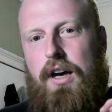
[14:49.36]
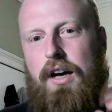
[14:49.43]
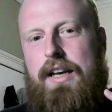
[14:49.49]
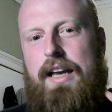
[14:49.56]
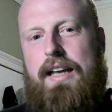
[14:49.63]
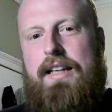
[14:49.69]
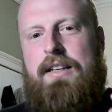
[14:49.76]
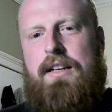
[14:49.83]

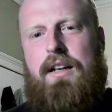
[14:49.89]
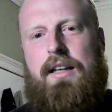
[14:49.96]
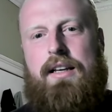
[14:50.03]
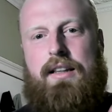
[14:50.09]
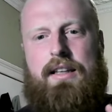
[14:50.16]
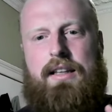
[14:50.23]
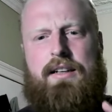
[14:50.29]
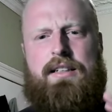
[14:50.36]
Again,
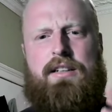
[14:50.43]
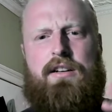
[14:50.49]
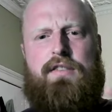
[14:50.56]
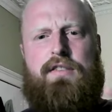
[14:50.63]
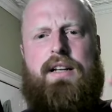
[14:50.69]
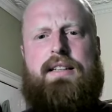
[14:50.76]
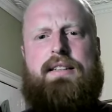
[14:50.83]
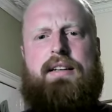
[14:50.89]
like the idea
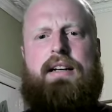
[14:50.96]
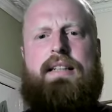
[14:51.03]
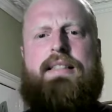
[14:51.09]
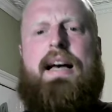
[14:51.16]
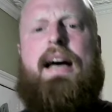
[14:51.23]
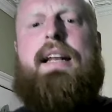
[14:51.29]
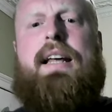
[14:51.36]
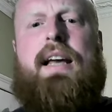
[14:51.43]
of like
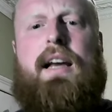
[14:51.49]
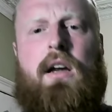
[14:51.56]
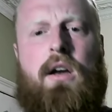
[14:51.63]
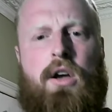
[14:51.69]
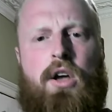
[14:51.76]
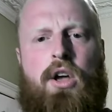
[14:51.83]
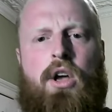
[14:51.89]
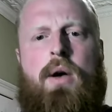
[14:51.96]
Titanic,
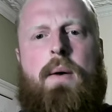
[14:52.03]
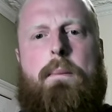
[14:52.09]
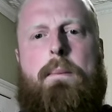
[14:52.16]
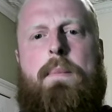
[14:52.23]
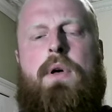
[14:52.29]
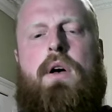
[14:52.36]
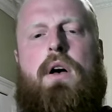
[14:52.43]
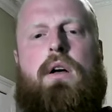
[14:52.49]

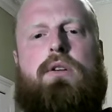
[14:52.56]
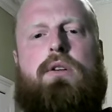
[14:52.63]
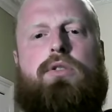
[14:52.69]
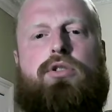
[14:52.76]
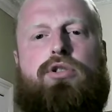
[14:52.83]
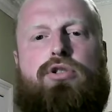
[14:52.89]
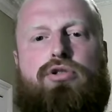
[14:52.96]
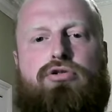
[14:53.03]

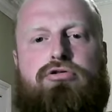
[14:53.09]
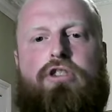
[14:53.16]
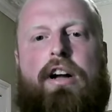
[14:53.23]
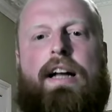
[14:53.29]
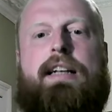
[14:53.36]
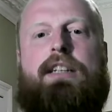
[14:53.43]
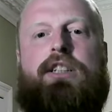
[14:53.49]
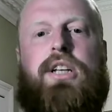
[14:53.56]

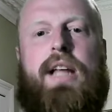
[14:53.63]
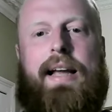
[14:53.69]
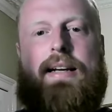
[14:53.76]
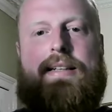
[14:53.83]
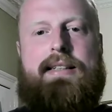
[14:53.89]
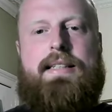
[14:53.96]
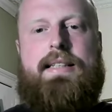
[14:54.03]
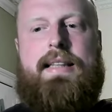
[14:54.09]
stretched,
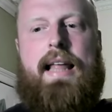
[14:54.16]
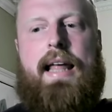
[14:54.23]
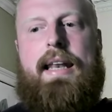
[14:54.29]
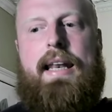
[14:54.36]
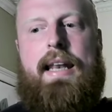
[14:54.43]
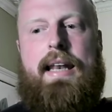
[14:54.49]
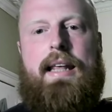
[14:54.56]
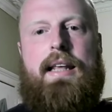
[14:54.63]

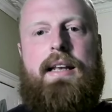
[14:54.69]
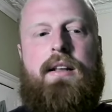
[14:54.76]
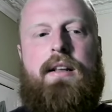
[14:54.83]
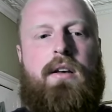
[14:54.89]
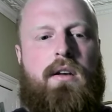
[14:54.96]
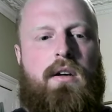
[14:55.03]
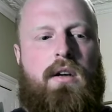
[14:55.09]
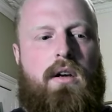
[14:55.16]
extended,
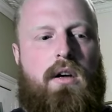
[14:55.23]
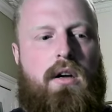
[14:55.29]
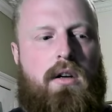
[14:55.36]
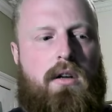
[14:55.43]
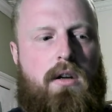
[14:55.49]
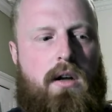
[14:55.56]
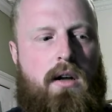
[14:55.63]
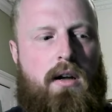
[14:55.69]

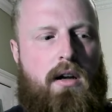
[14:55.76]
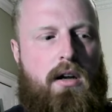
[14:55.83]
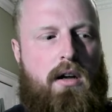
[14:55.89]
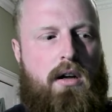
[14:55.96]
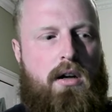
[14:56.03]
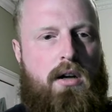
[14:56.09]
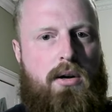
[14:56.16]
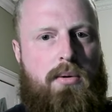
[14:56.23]

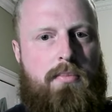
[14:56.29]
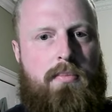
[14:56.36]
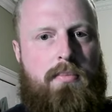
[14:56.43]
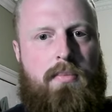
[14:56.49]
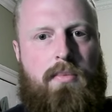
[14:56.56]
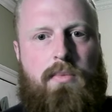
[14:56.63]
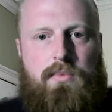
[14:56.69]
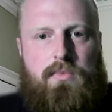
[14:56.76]

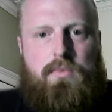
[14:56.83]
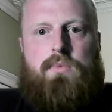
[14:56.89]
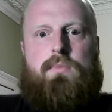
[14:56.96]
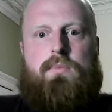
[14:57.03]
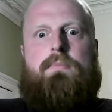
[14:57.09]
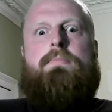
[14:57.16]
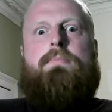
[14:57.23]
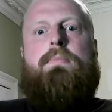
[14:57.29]
um,
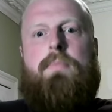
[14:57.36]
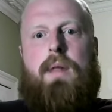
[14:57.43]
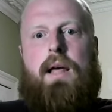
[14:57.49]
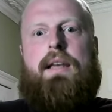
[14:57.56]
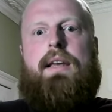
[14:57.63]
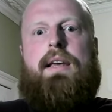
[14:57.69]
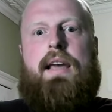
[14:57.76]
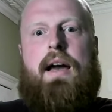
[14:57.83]

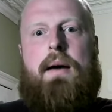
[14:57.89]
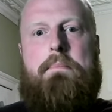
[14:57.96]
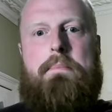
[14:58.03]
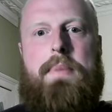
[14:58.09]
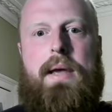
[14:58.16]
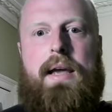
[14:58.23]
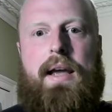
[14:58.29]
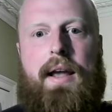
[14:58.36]
like yeah,
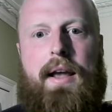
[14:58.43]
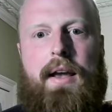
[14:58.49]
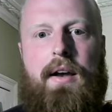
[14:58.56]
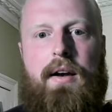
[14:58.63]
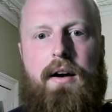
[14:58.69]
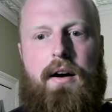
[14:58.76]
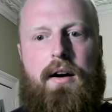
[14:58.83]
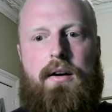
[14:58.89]
big,
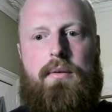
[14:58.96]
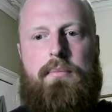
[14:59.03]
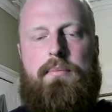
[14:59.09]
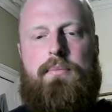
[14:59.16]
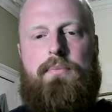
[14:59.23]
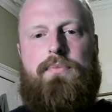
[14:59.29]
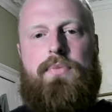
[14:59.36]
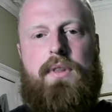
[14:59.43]

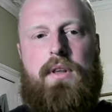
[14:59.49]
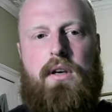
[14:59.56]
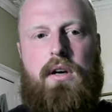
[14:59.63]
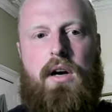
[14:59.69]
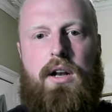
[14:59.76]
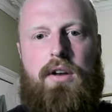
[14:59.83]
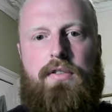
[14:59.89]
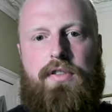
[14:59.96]

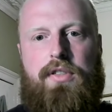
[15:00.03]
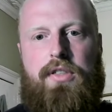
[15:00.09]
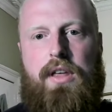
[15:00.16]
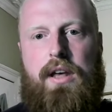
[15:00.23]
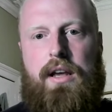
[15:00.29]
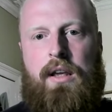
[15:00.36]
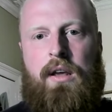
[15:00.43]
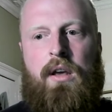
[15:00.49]
kind of
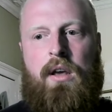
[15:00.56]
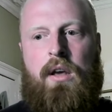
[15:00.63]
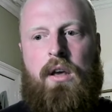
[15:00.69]
thing.